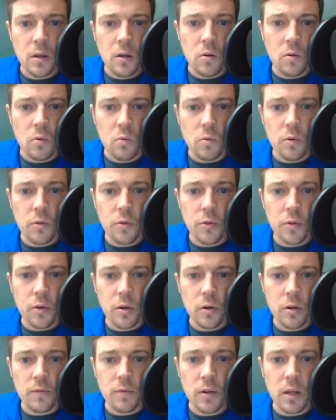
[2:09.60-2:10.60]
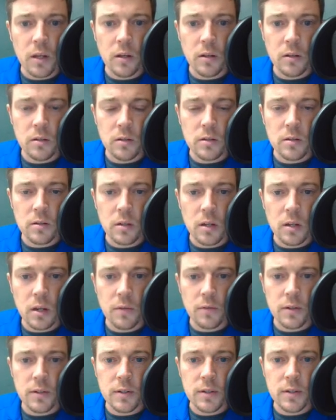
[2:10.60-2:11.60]
1/3 of an ounce
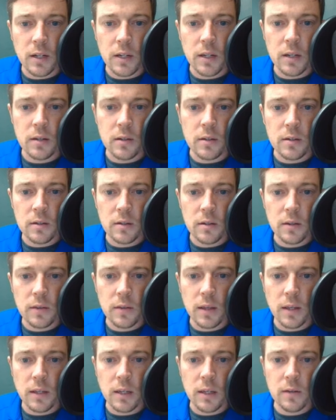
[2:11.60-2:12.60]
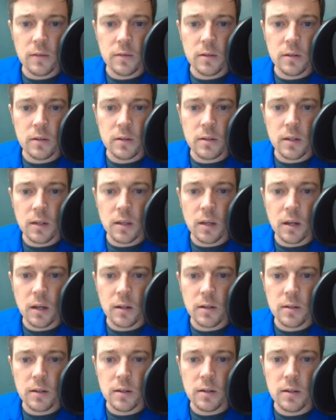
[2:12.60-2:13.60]
every second. That gives us a
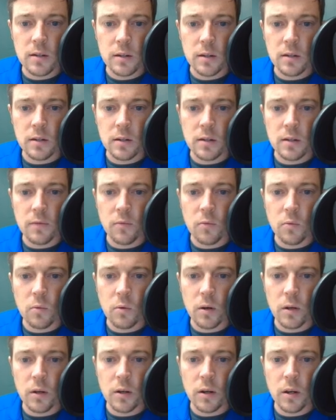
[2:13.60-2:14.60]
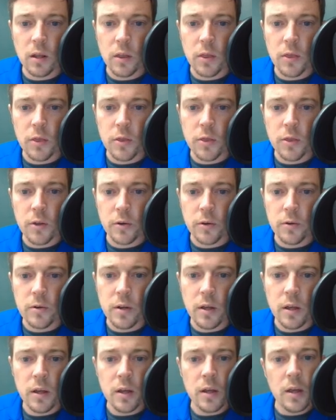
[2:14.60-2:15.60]
constant of
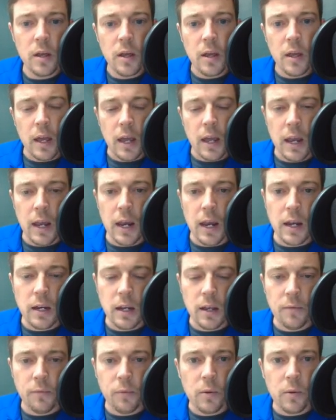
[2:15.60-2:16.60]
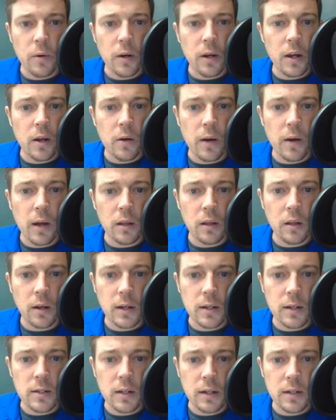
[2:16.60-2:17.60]
1/3. And if we want to know how long
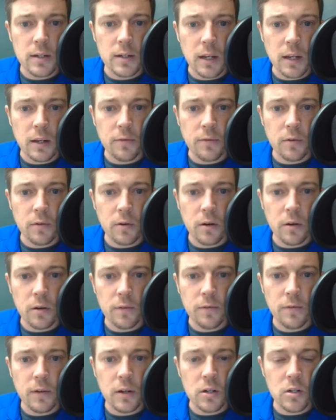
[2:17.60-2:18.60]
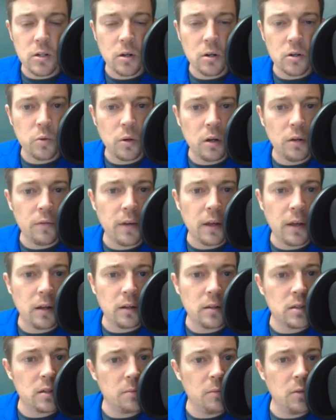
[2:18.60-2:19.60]
it's going to take for her to finish her
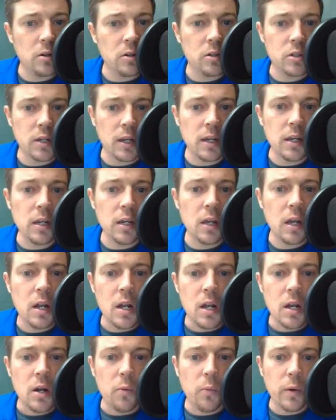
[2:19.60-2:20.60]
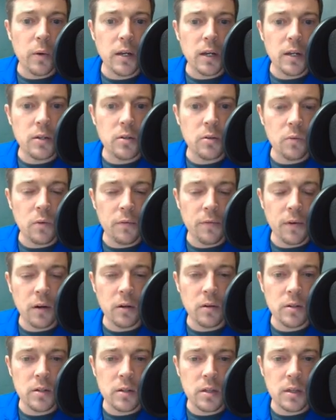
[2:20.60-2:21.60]
12-ounce milkshake, we need to
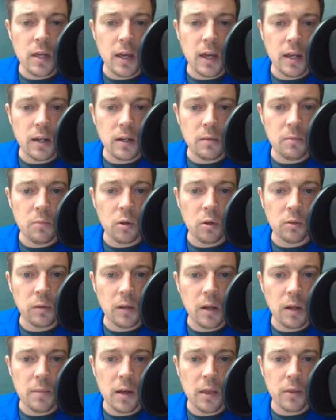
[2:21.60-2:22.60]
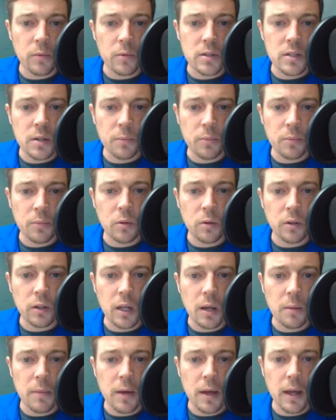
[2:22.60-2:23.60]
reverse that and multiply by the reciprocal to
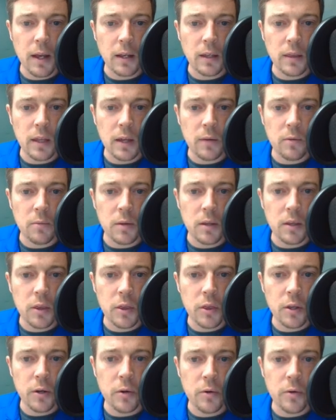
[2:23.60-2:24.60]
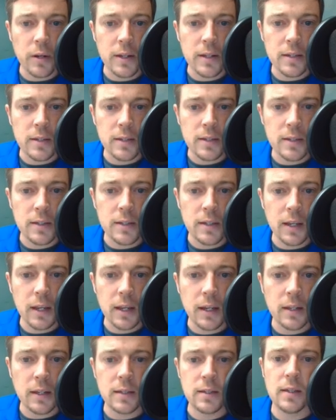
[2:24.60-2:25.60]
come back. That would be
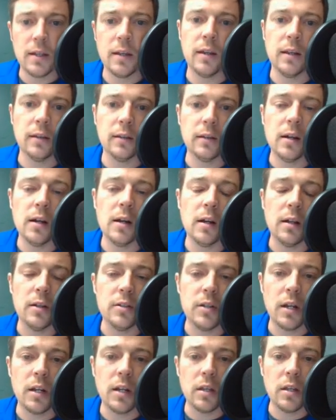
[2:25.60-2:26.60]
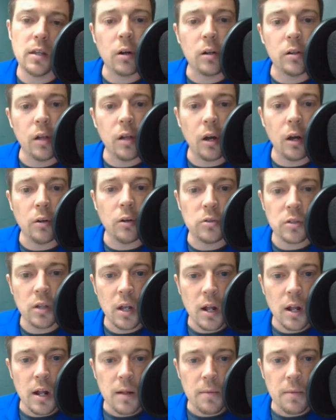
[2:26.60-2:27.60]
36 seconds. Jada, you were close,
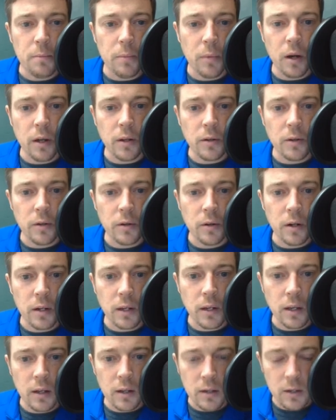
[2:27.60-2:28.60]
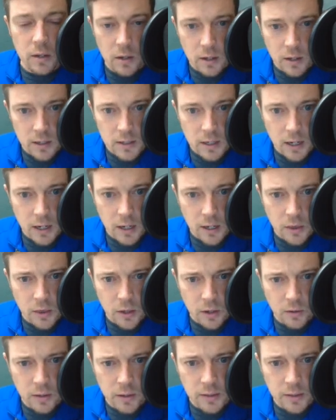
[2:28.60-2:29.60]
but you're going to take
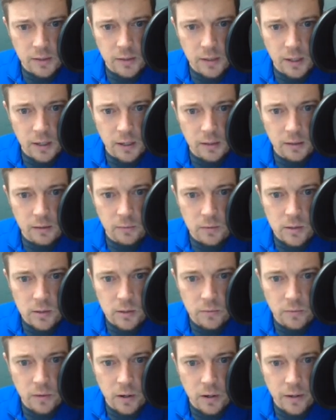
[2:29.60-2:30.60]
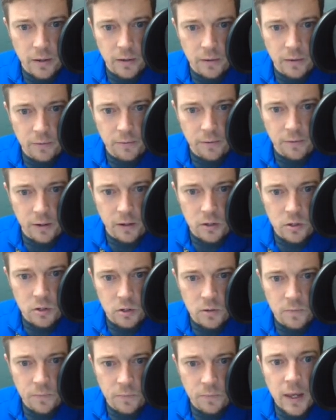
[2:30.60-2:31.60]
36, which is right here to
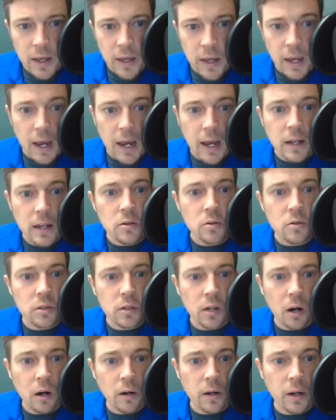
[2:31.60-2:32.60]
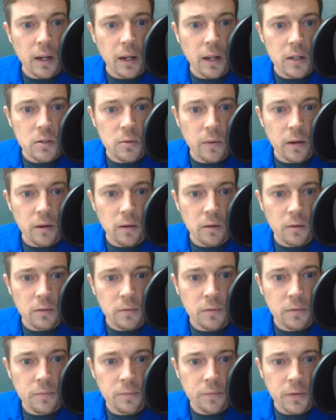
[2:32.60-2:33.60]
finish. And you started at
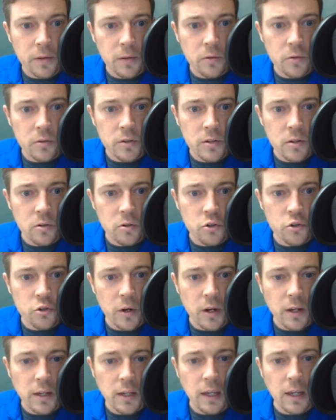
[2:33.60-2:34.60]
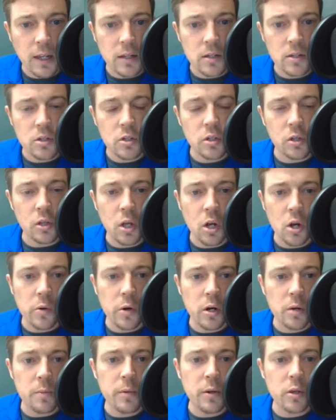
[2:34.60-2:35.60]
12. And you're still drinking it
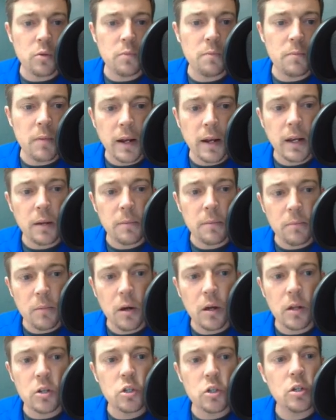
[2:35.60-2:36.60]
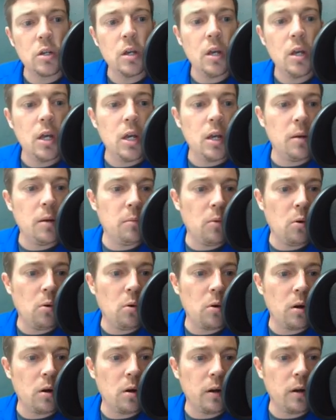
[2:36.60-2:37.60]
slower, but you made it much
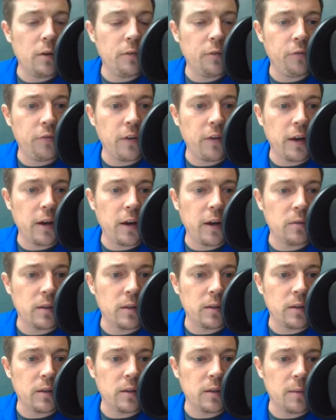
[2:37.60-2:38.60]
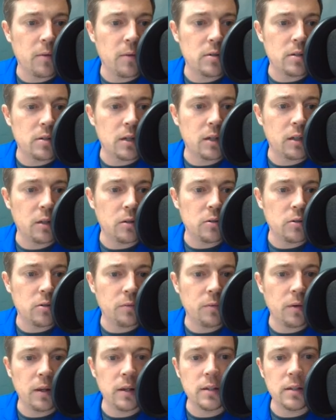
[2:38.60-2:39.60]
more fair this time. It was a
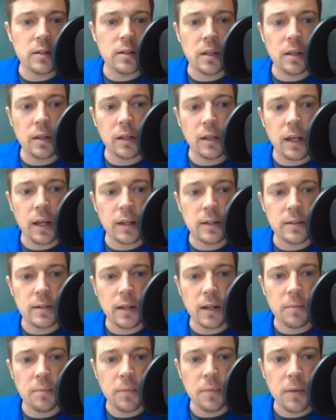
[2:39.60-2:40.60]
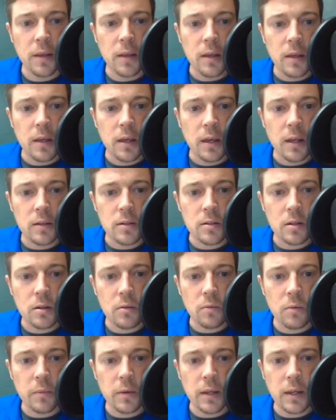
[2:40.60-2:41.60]
closer race than the last time. And so
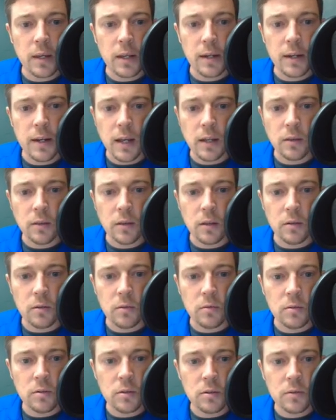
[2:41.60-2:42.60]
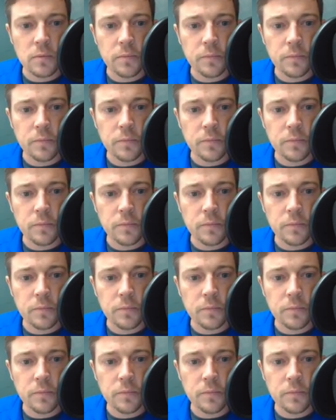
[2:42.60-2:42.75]
when we connect those